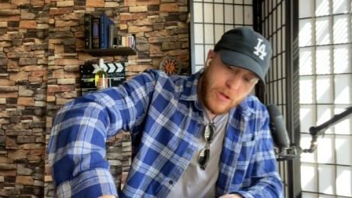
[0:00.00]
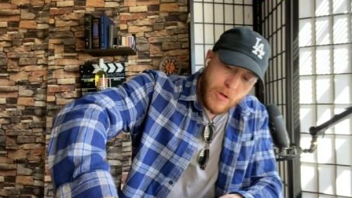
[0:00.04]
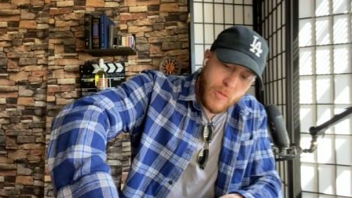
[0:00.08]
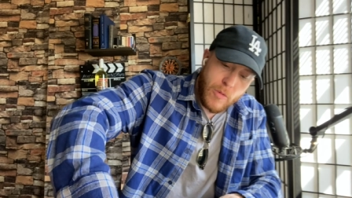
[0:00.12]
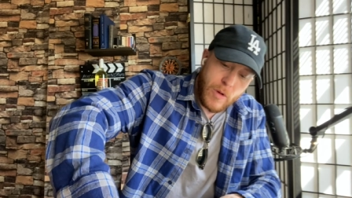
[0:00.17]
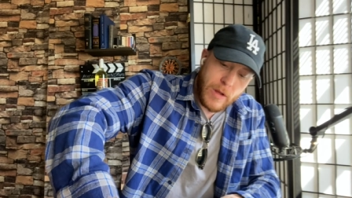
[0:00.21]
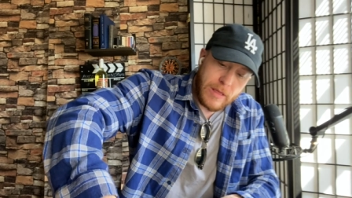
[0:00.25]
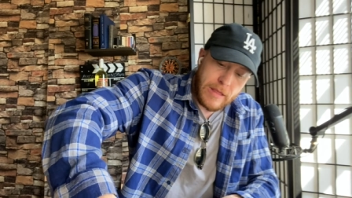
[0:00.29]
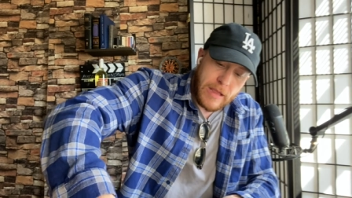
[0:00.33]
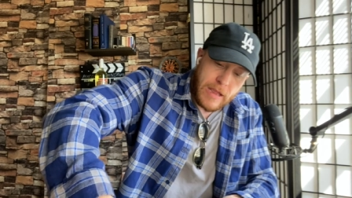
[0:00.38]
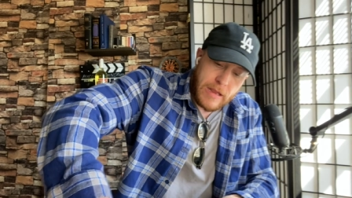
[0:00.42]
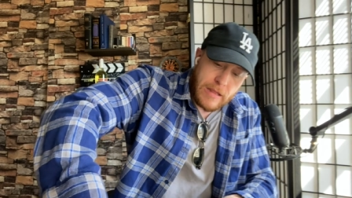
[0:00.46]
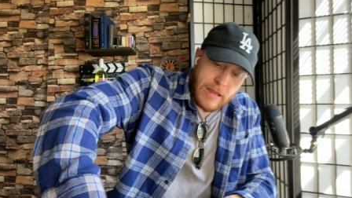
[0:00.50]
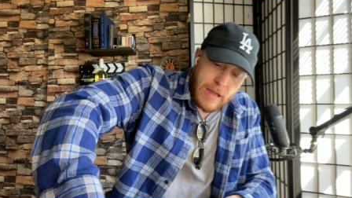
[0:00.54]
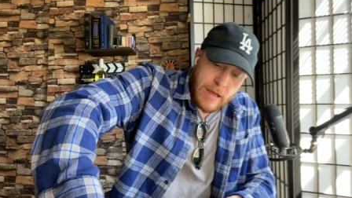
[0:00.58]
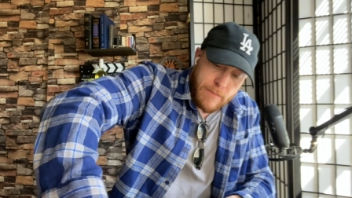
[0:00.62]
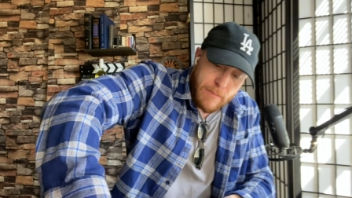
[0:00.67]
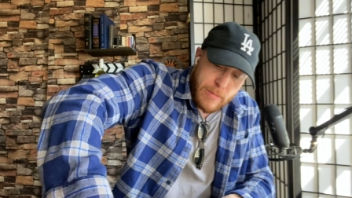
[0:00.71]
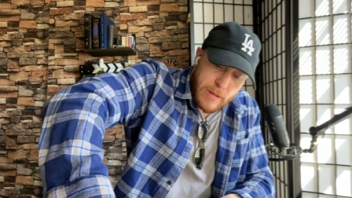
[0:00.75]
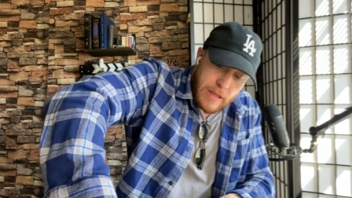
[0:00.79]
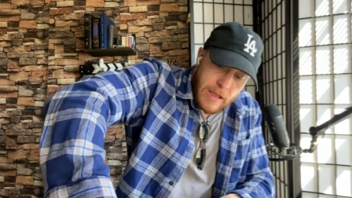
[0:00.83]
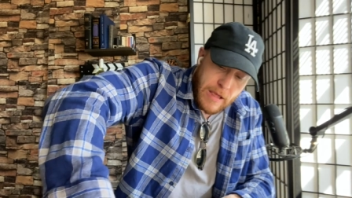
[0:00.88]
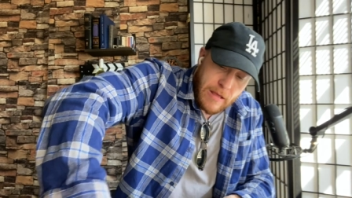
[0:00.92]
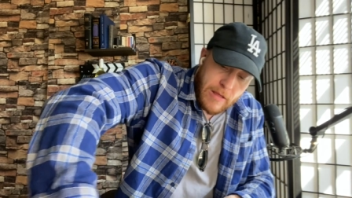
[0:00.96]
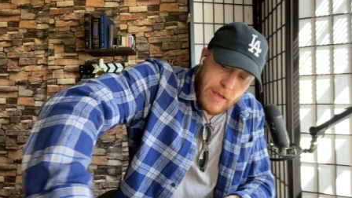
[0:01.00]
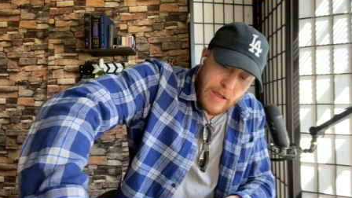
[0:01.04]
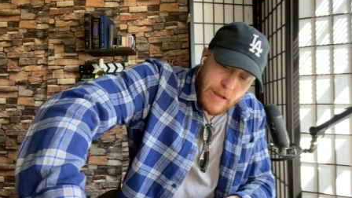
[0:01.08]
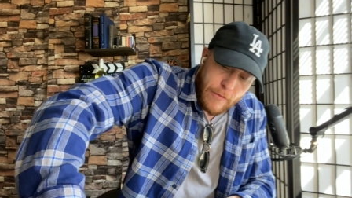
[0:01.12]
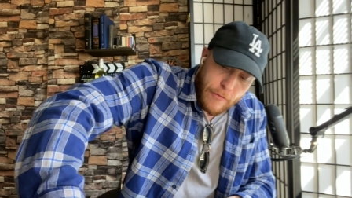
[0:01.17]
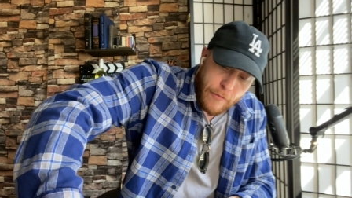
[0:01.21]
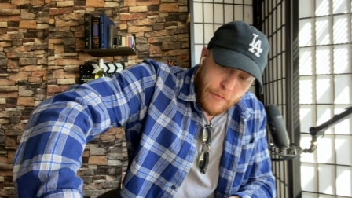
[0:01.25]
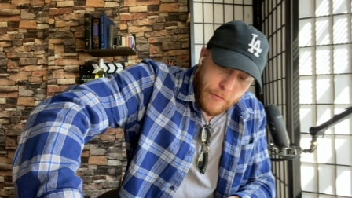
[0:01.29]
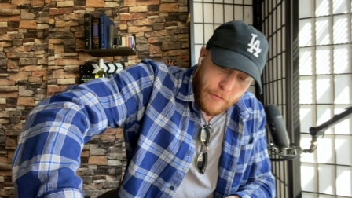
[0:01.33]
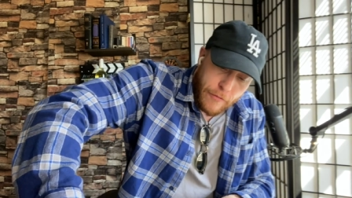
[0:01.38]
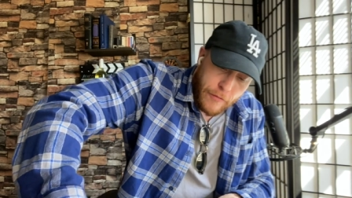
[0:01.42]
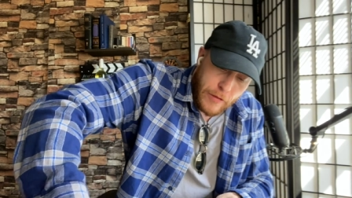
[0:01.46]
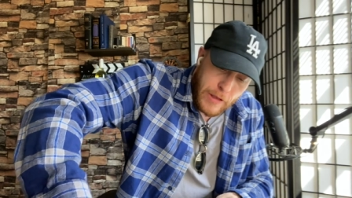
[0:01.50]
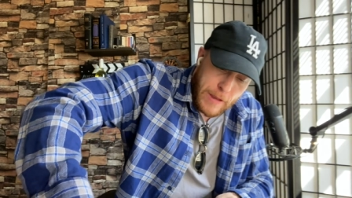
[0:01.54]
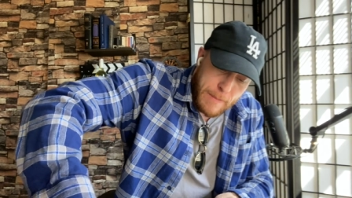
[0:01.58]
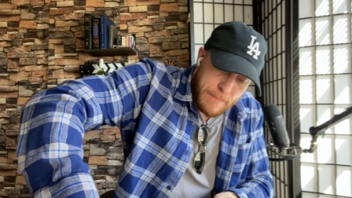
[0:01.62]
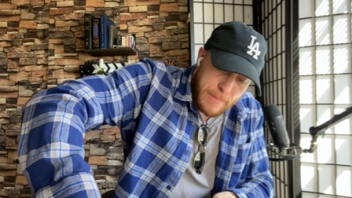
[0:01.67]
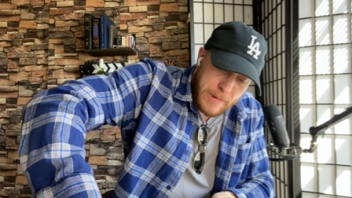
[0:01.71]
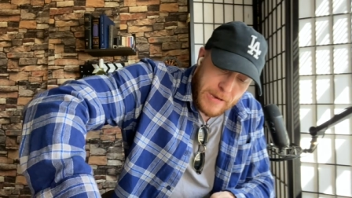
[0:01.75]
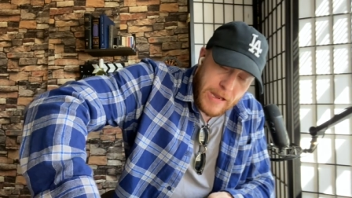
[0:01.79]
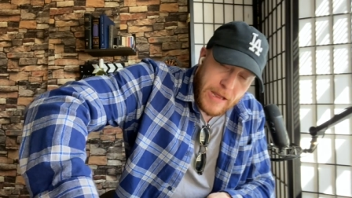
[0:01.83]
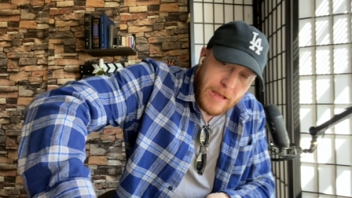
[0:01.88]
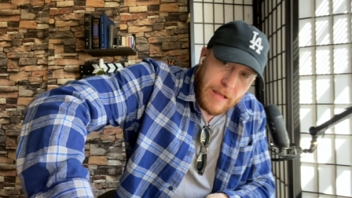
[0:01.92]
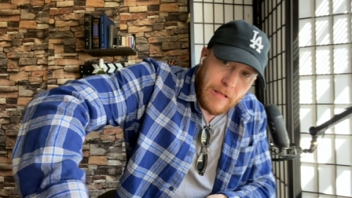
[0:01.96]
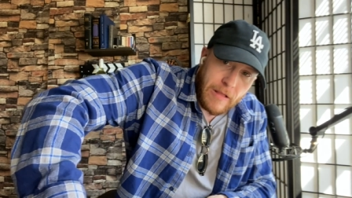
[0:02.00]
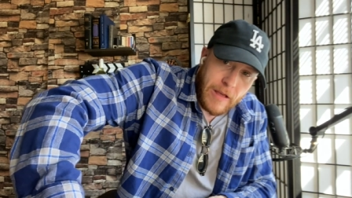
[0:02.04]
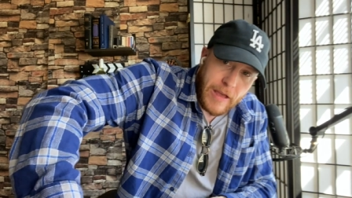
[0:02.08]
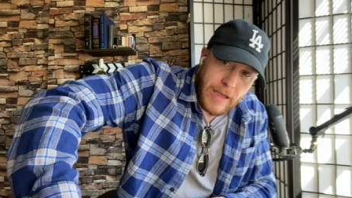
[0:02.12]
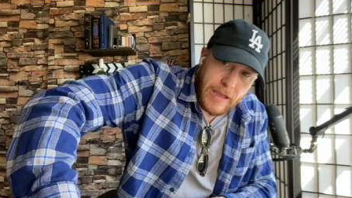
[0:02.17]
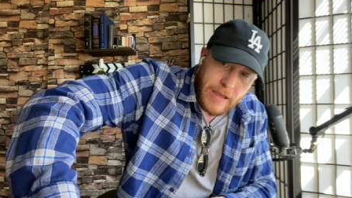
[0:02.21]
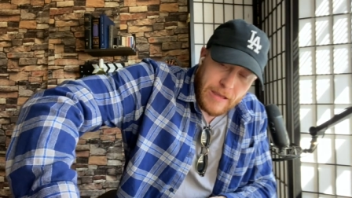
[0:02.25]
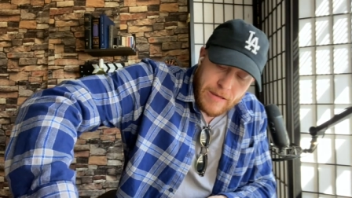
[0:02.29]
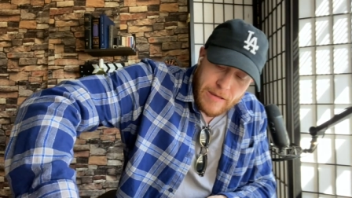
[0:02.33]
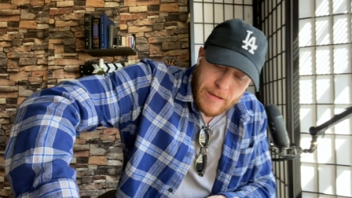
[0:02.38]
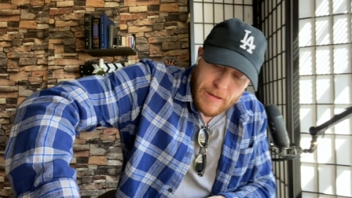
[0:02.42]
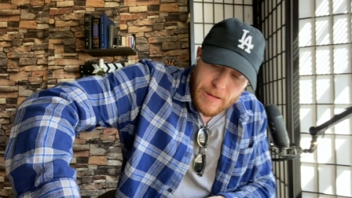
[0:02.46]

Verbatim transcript: what they did but they like flipped it like